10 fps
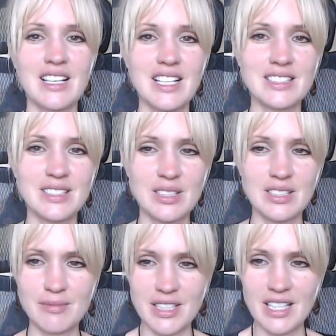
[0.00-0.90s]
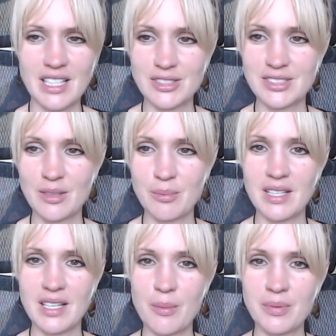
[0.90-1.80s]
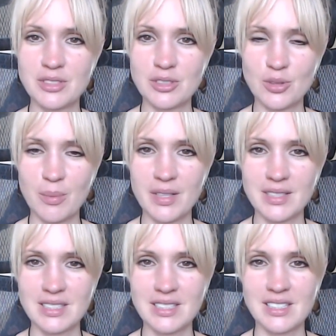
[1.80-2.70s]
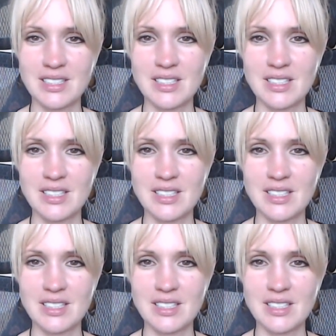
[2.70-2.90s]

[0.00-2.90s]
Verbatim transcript: listen, but then also be open to drop it